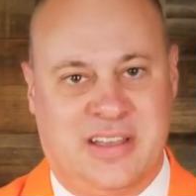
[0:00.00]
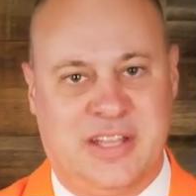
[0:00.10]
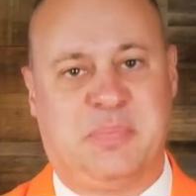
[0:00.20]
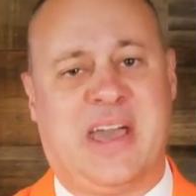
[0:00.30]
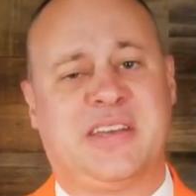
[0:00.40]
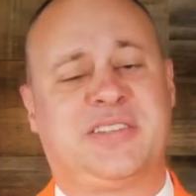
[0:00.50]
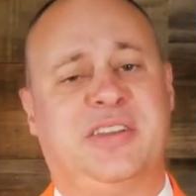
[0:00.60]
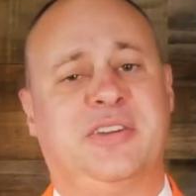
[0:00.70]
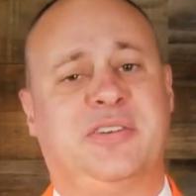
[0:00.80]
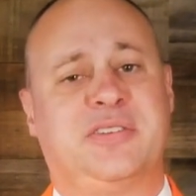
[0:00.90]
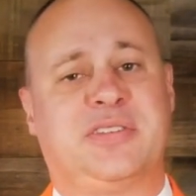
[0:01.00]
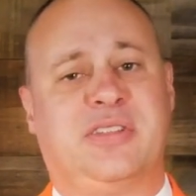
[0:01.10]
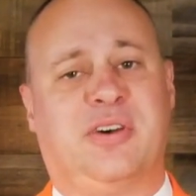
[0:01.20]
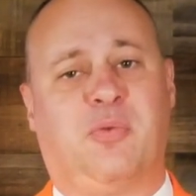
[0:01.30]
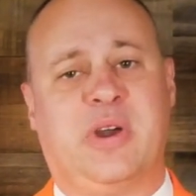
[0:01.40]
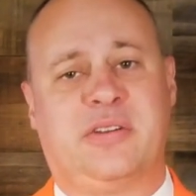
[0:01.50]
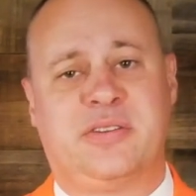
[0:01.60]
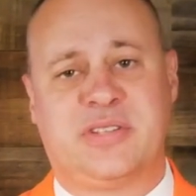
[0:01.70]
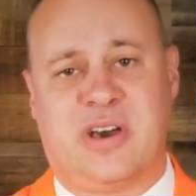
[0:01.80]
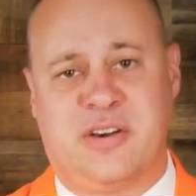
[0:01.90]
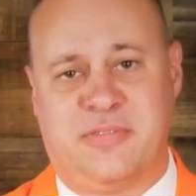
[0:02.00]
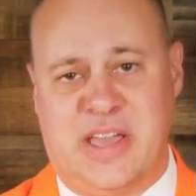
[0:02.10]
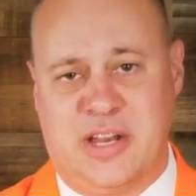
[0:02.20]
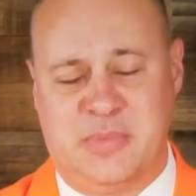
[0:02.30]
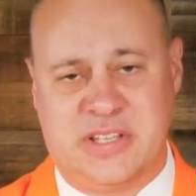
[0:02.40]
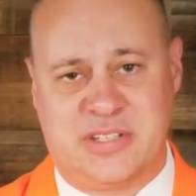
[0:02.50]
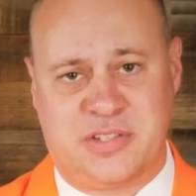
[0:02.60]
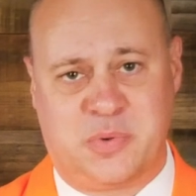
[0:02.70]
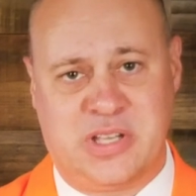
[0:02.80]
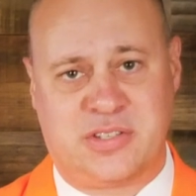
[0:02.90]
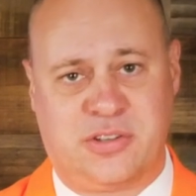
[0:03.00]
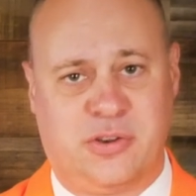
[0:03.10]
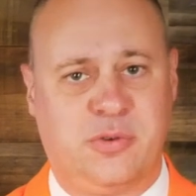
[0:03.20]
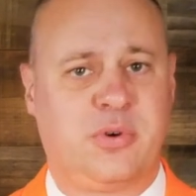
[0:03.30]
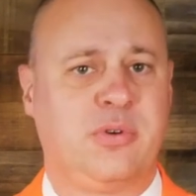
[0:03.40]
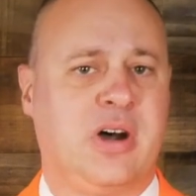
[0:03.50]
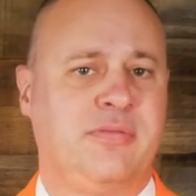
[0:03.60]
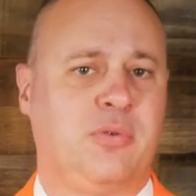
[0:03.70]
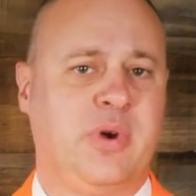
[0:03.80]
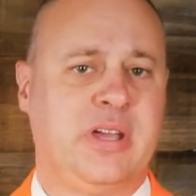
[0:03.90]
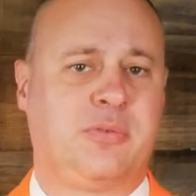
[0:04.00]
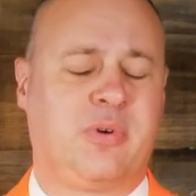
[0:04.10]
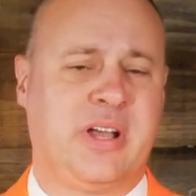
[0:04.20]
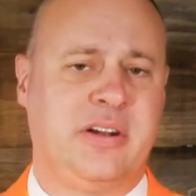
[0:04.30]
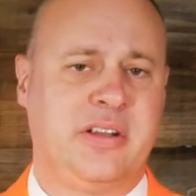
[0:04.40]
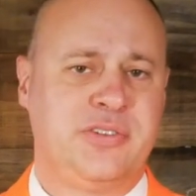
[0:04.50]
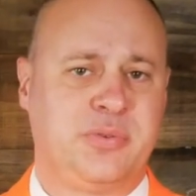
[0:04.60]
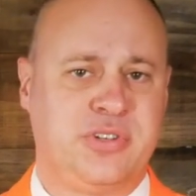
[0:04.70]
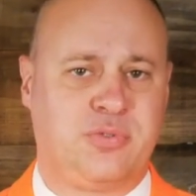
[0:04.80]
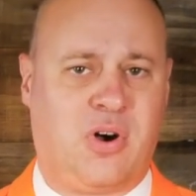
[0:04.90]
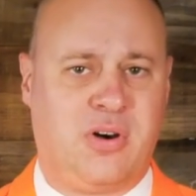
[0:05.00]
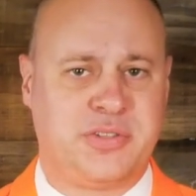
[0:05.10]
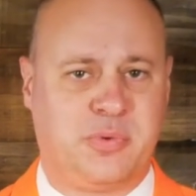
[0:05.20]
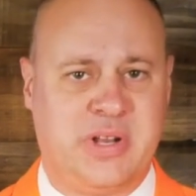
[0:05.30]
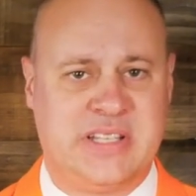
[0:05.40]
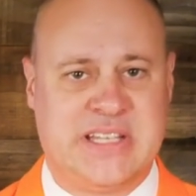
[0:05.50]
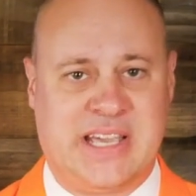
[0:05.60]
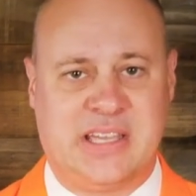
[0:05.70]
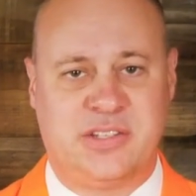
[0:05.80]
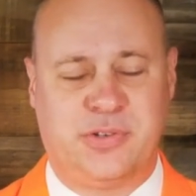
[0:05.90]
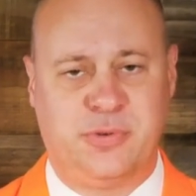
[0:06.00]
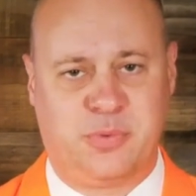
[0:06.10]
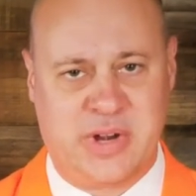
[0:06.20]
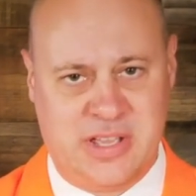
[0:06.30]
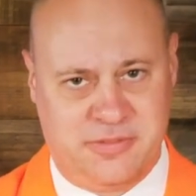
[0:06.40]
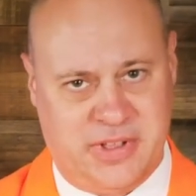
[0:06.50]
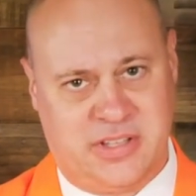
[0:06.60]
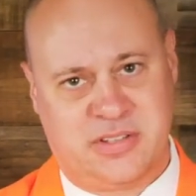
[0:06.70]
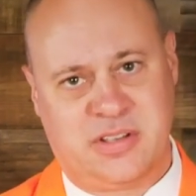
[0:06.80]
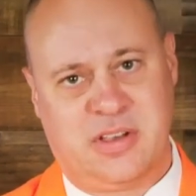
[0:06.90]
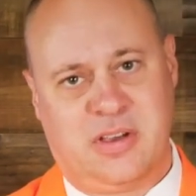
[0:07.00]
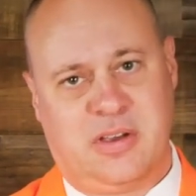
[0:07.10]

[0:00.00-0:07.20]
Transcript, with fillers: In past years, the winners of AWS This Week's Guru of the Week were entered into a draw to win a ticket to reInvent,